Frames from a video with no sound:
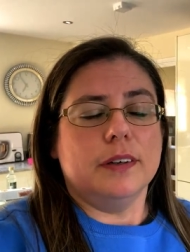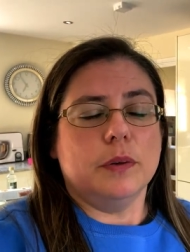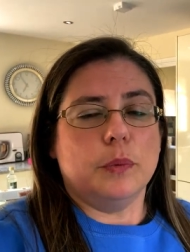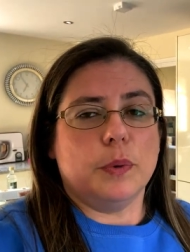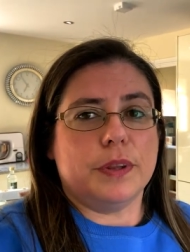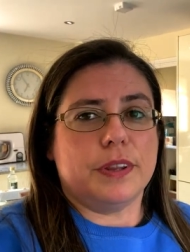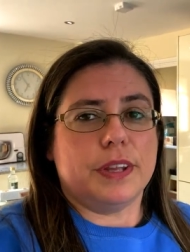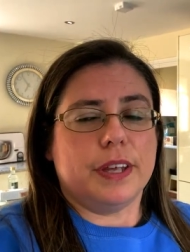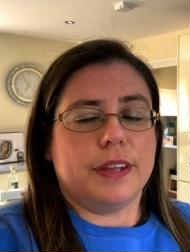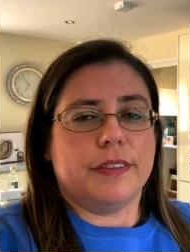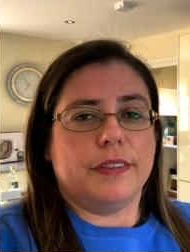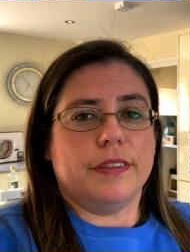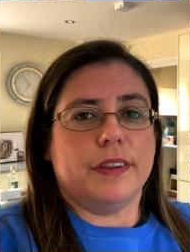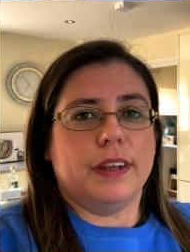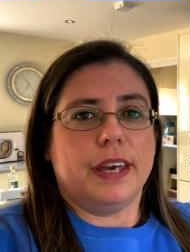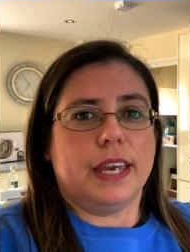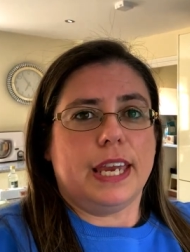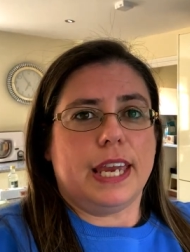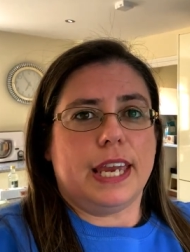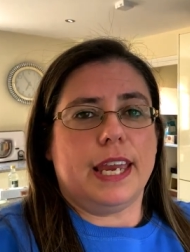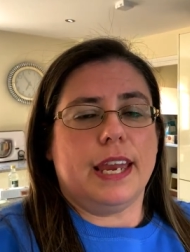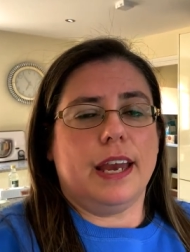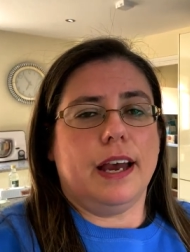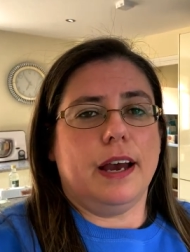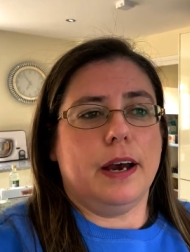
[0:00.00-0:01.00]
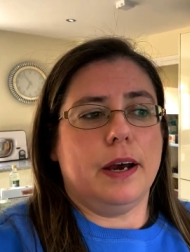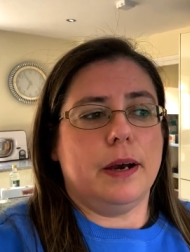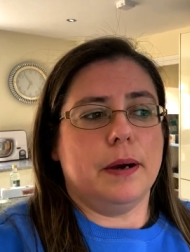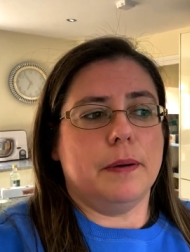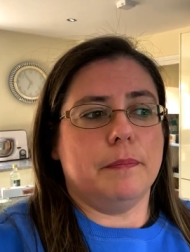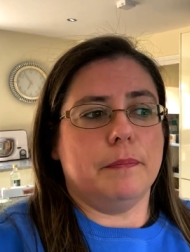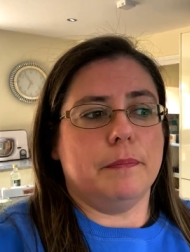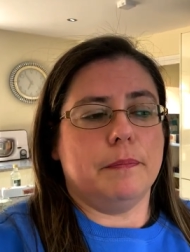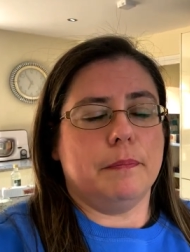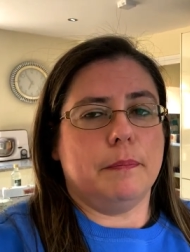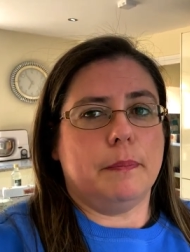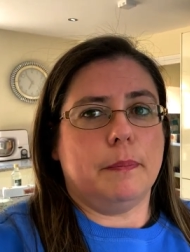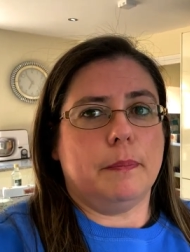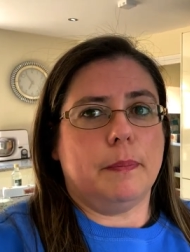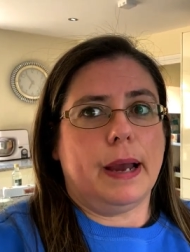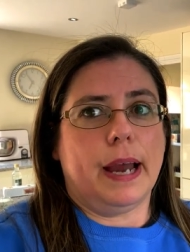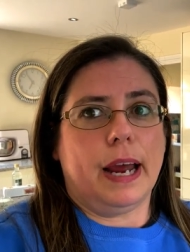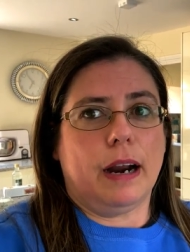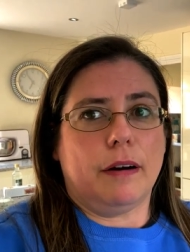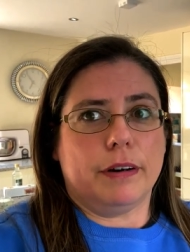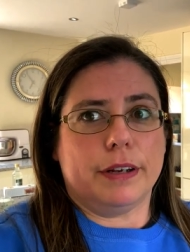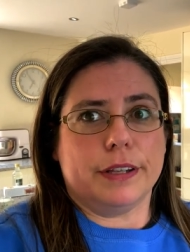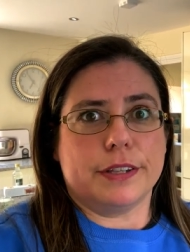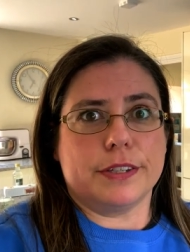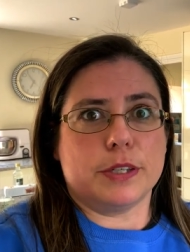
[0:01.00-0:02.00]
within the um,
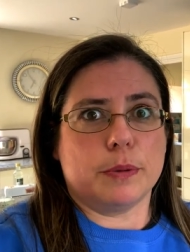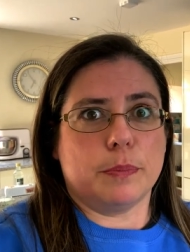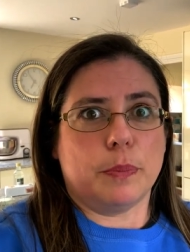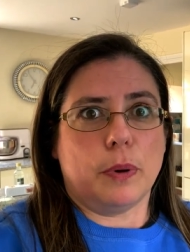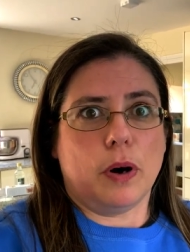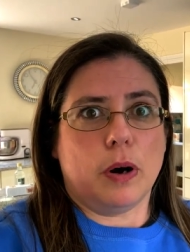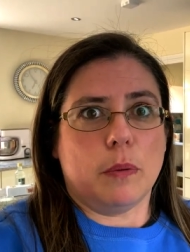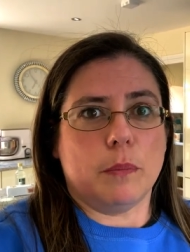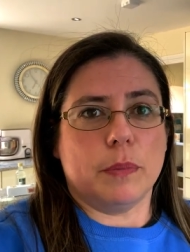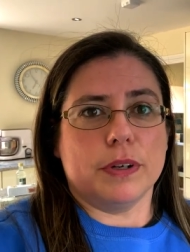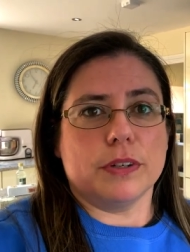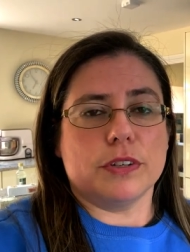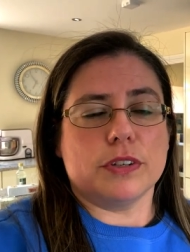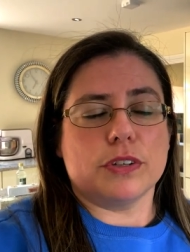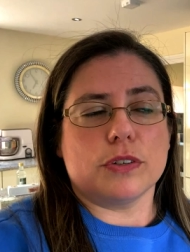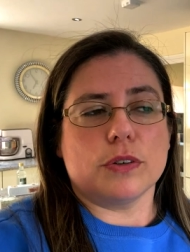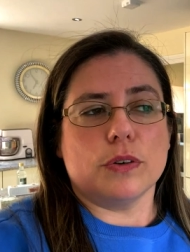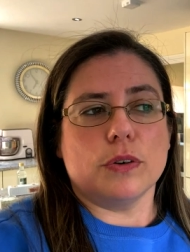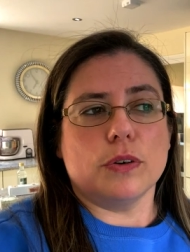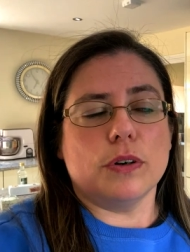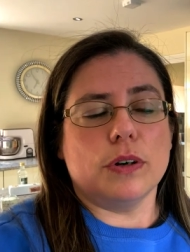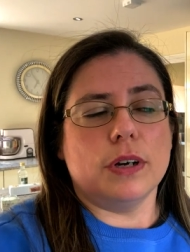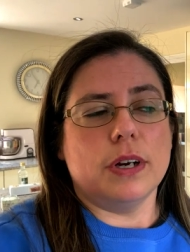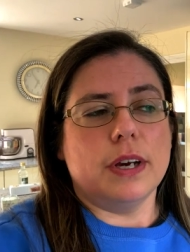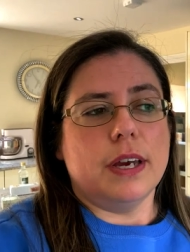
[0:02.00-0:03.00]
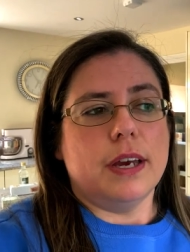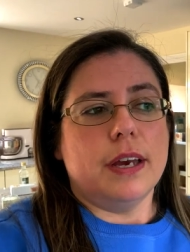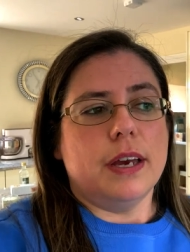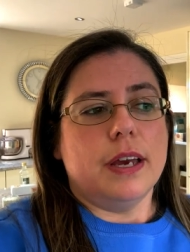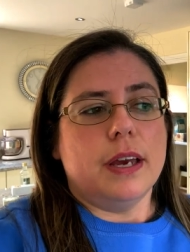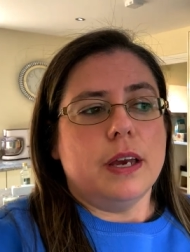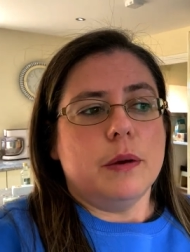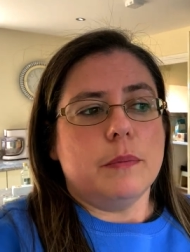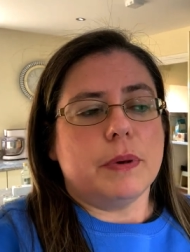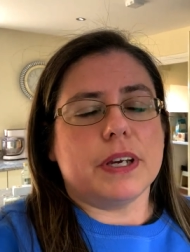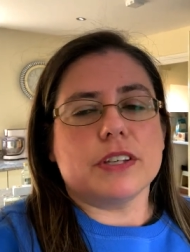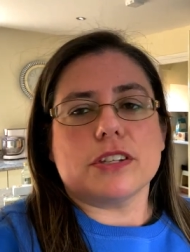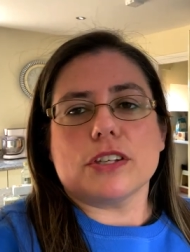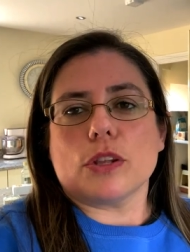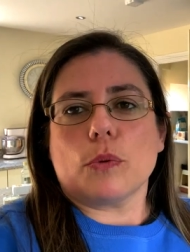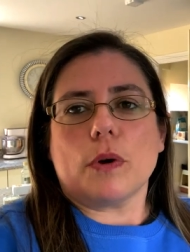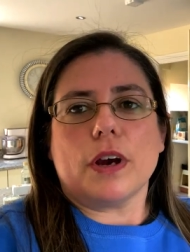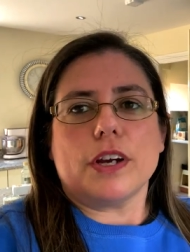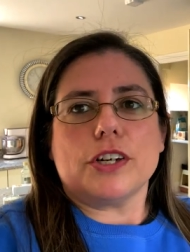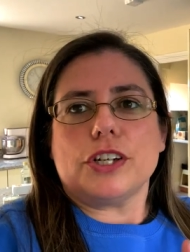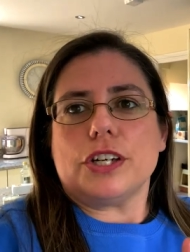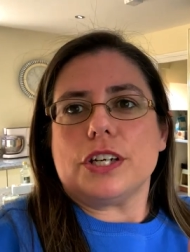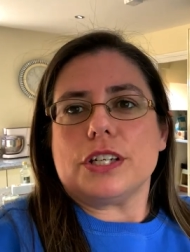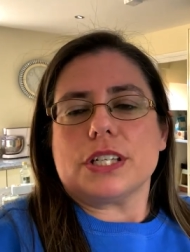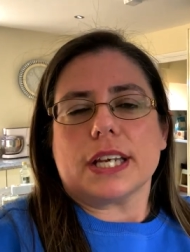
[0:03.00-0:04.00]
Harrods department store because
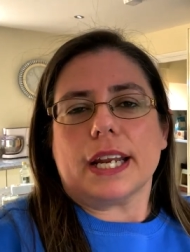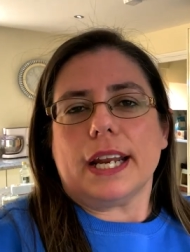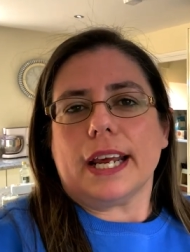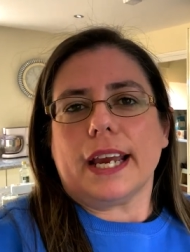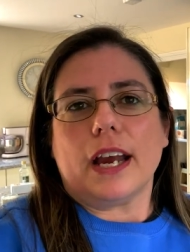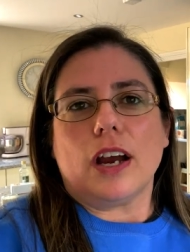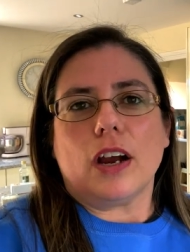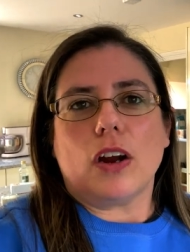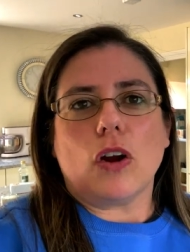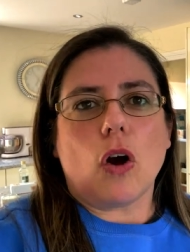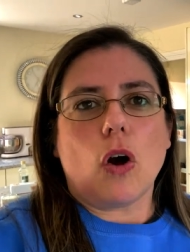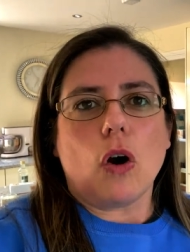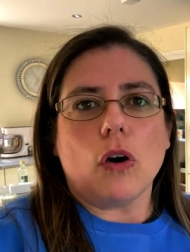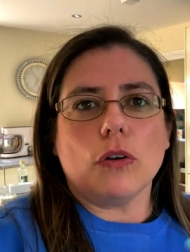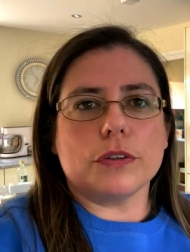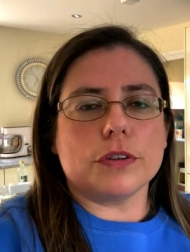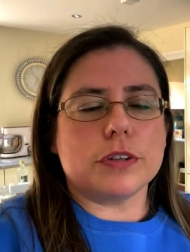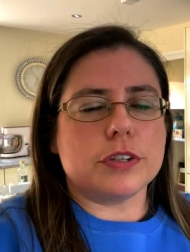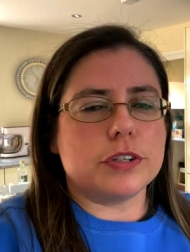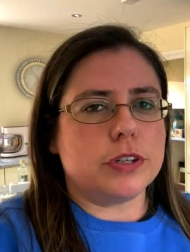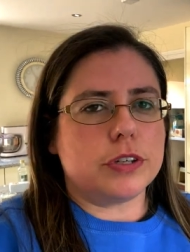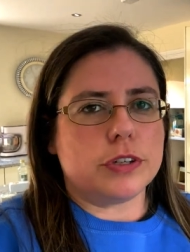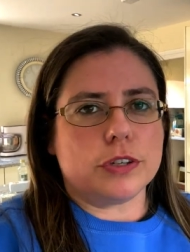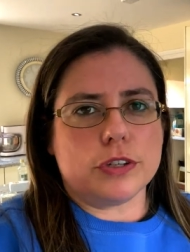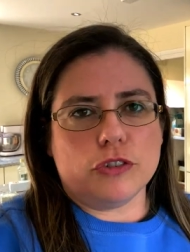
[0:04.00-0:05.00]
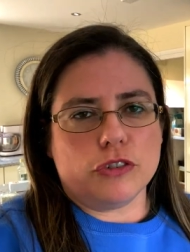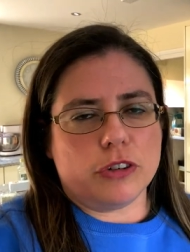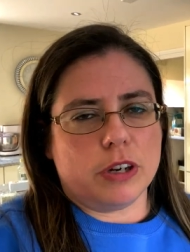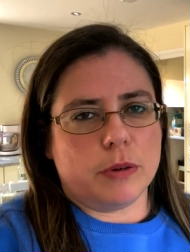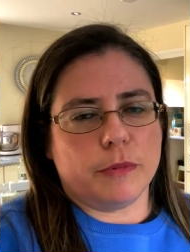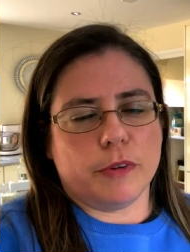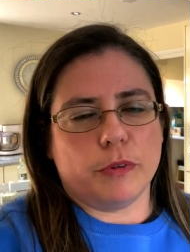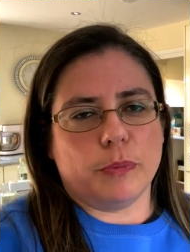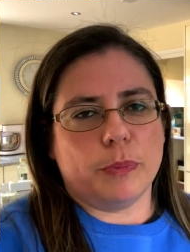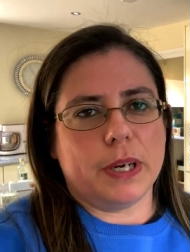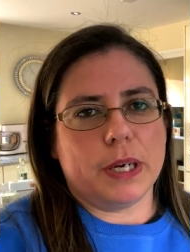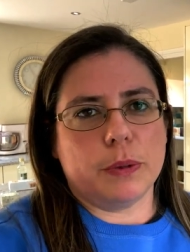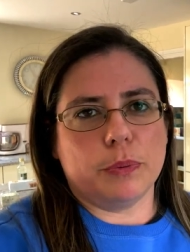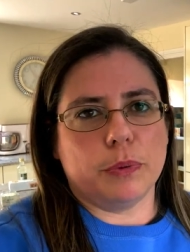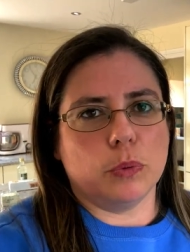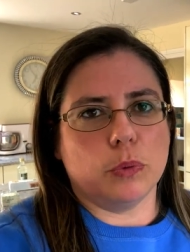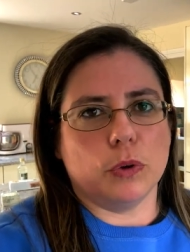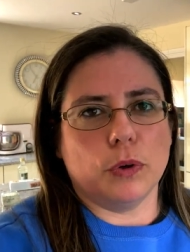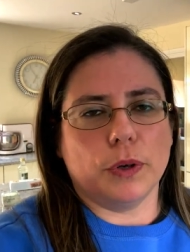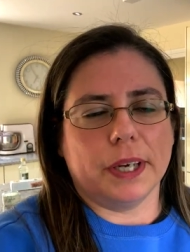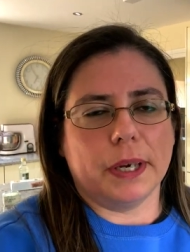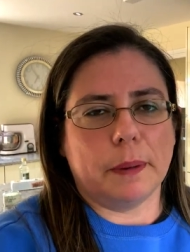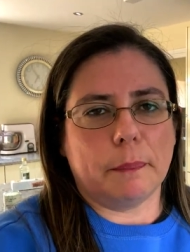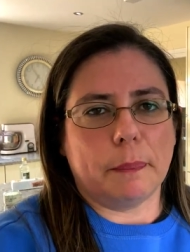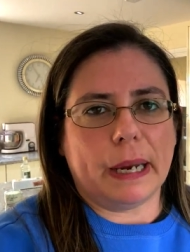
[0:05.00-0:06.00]
otherwise you're just going to get a constant stream of people
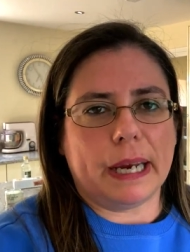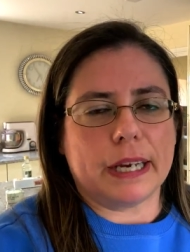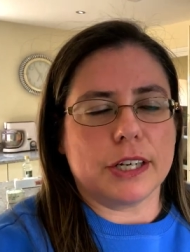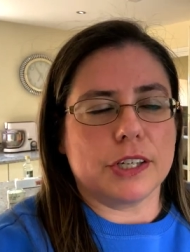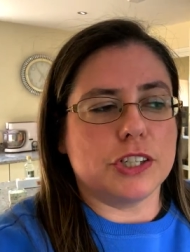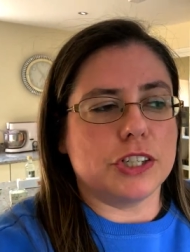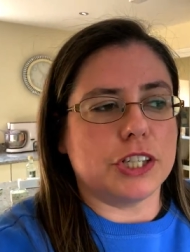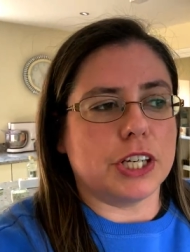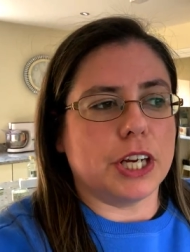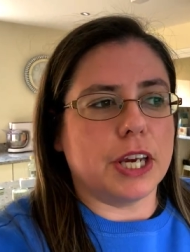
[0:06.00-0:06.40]
walking past